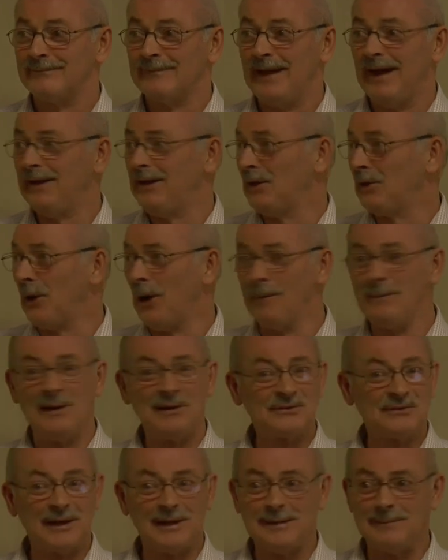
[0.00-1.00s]
Any
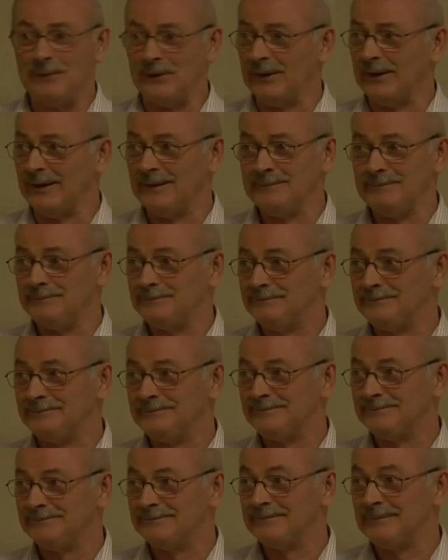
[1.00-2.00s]
comments, anybody?
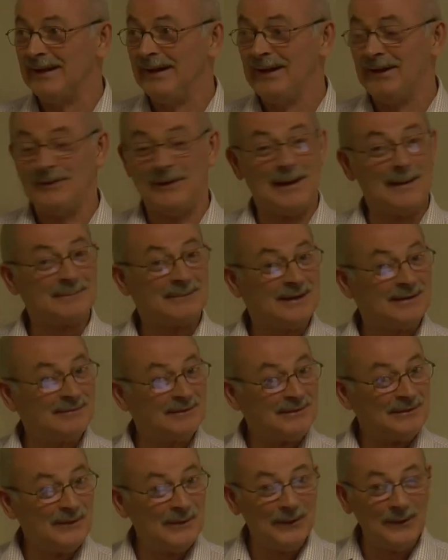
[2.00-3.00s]
Now, I'm
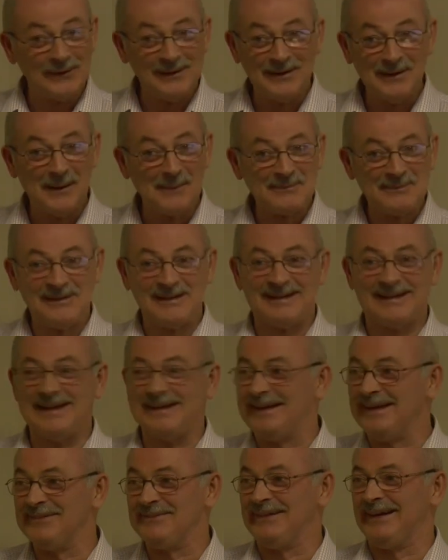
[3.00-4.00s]
giving you all the option I
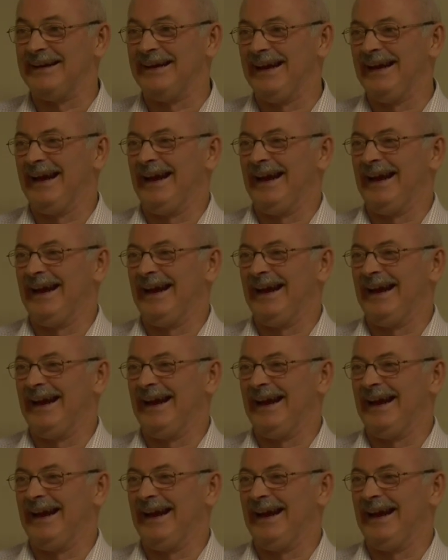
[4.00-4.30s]
can give you.